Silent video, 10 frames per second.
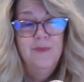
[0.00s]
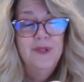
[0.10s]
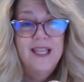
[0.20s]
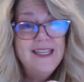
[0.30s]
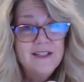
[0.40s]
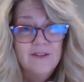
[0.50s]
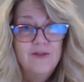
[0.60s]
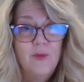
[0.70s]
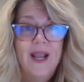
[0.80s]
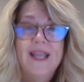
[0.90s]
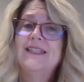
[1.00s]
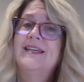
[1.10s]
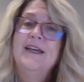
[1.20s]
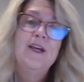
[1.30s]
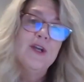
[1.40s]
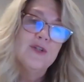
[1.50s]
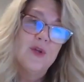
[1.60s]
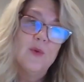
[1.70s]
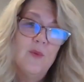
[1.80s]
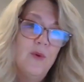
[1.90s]
plaintiff, right?
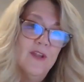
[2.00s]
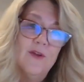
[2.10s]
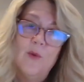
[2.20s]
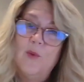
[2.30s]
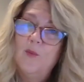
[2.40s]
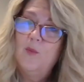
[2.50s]
So, you know,